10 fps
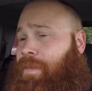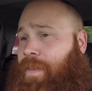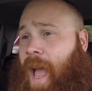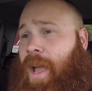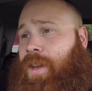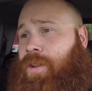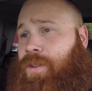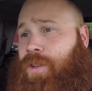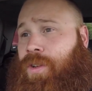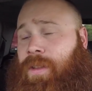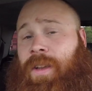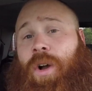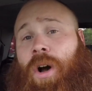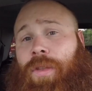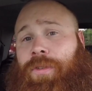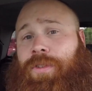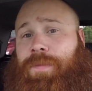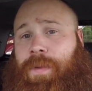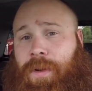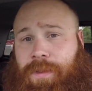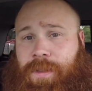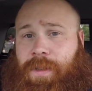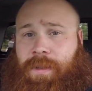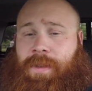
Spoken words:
value to the author's post.